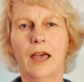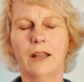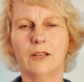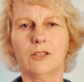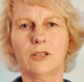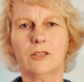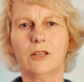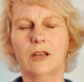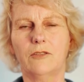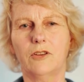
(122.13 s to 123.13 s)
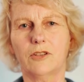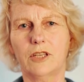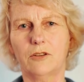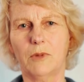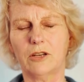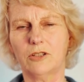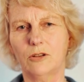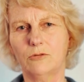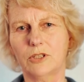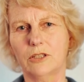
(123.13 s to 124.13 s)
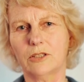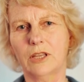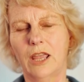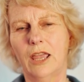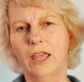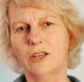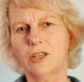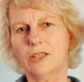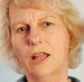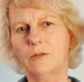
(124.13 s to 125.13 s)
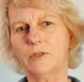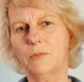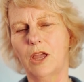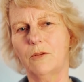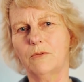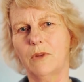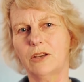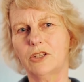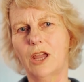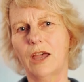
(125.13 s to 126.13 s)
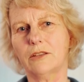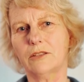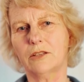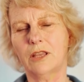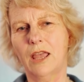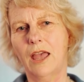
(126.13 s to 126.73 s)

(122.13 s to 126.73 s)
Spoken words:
And it just, I don't know if you can see in my shoulders, it just helps me open my chest.